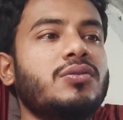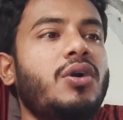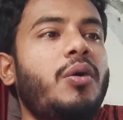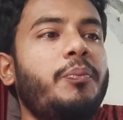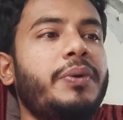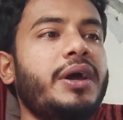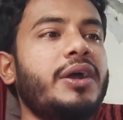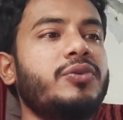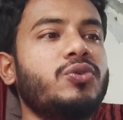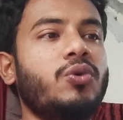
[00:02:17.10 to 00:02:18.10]

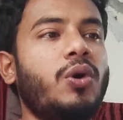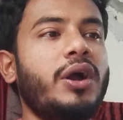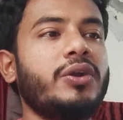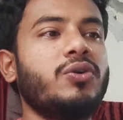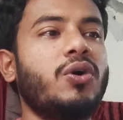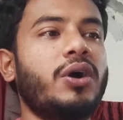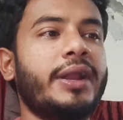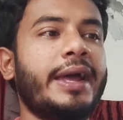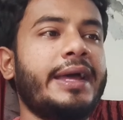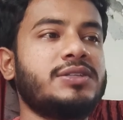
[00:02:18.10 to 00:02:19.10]
compared to what God
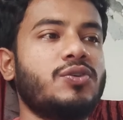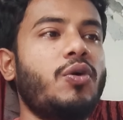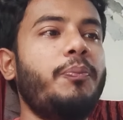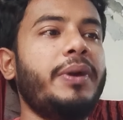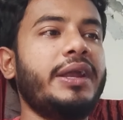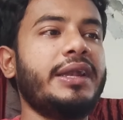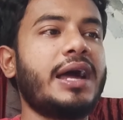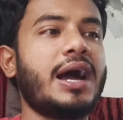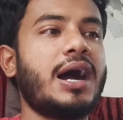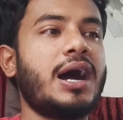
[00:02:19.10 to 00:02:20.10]
has opened
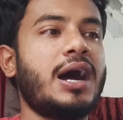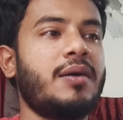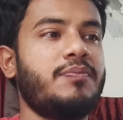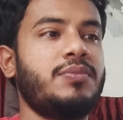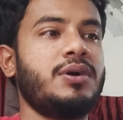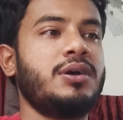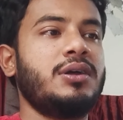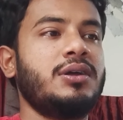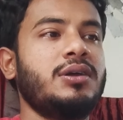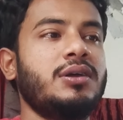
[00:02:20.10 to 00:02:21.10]
up
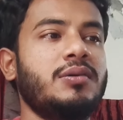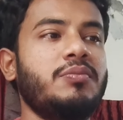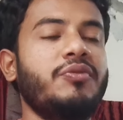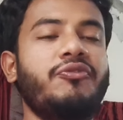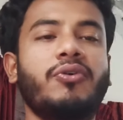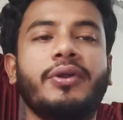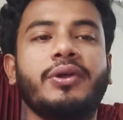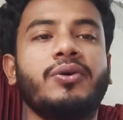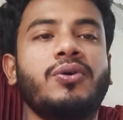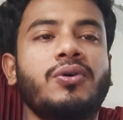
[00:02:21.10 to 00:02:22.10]
before
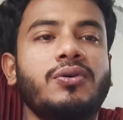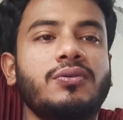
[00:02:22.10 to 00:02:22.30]
you.